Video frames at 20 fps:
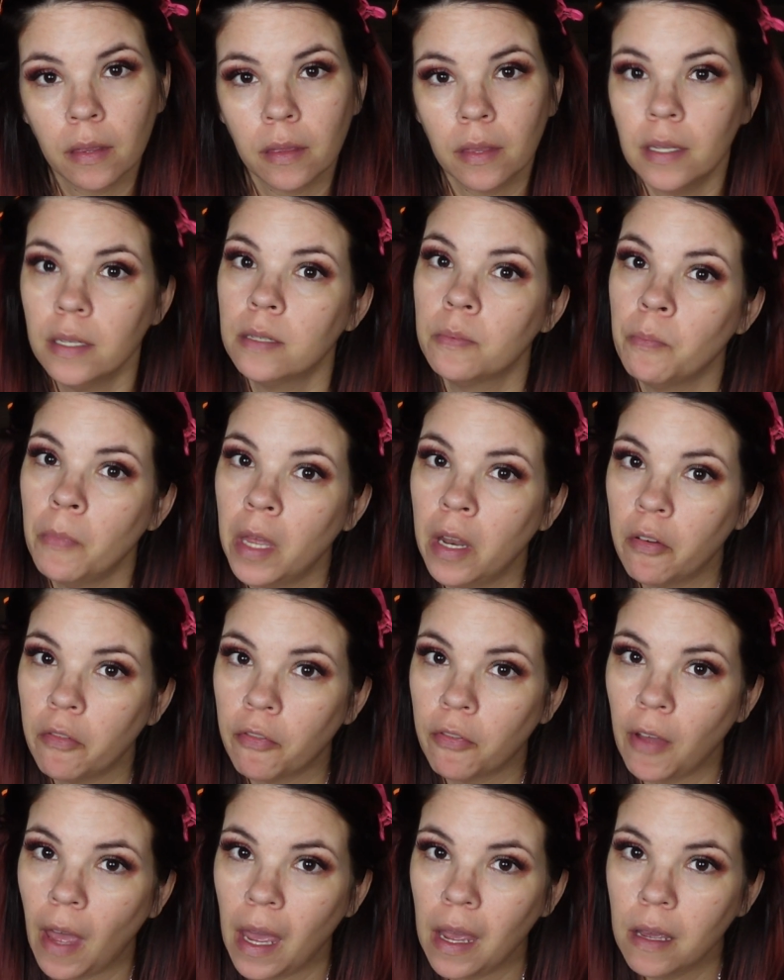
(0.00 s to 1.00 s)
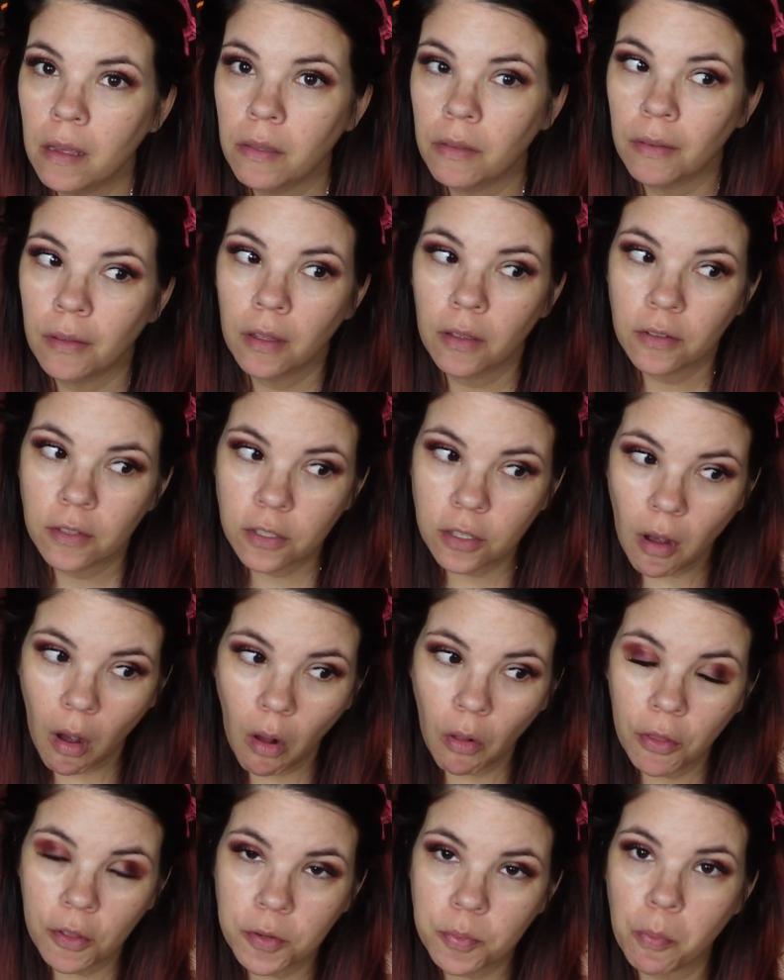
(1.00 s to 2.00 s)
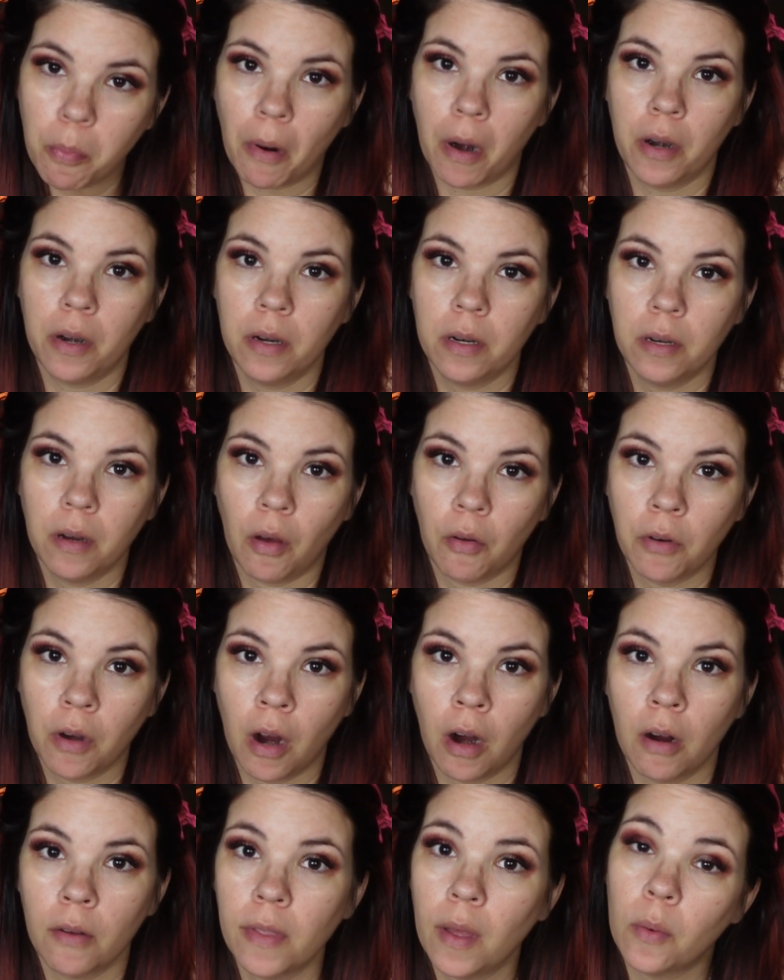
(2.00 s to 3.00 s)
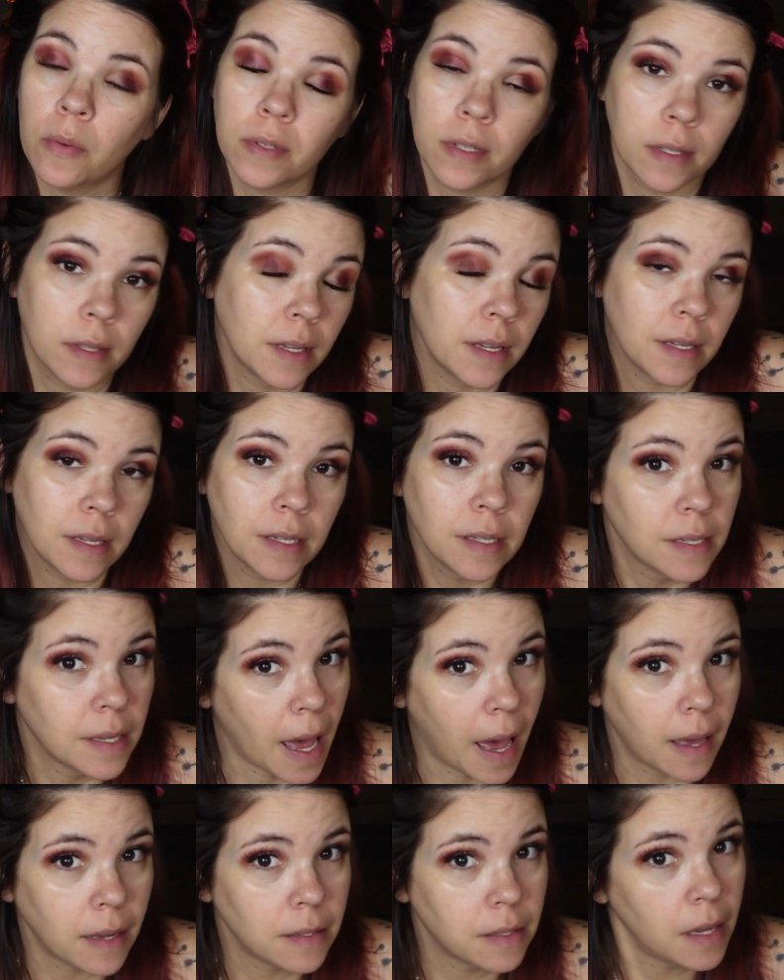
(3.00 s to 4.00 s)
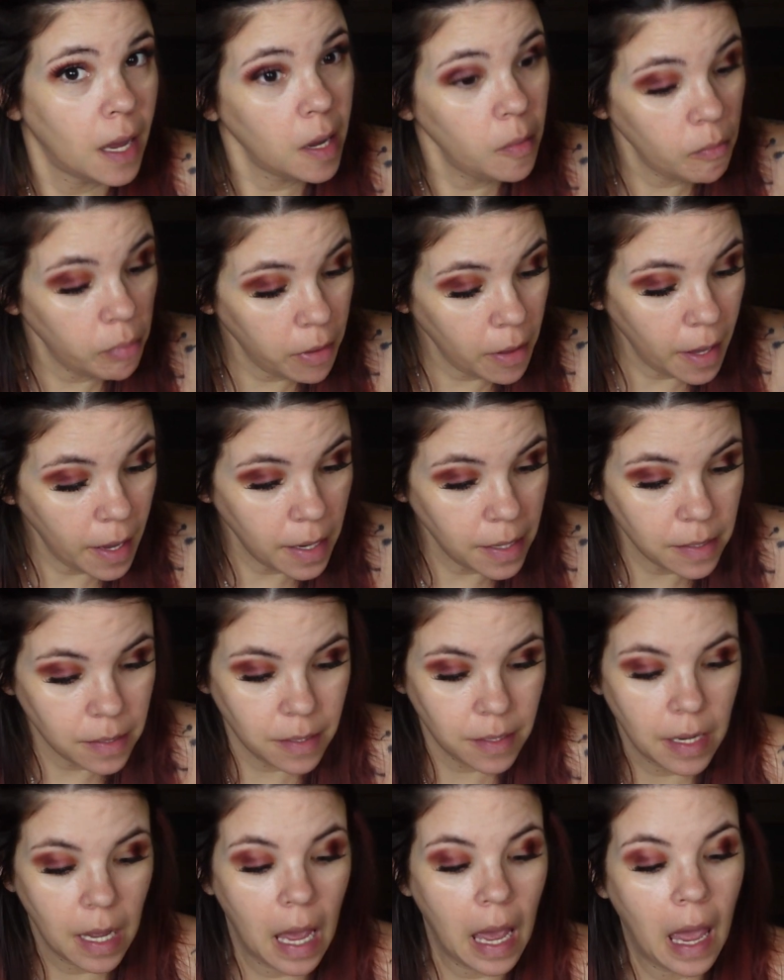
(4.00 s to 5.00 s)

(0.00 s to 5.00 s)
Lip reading: these men of faith saw this burn on her that was in the exact same place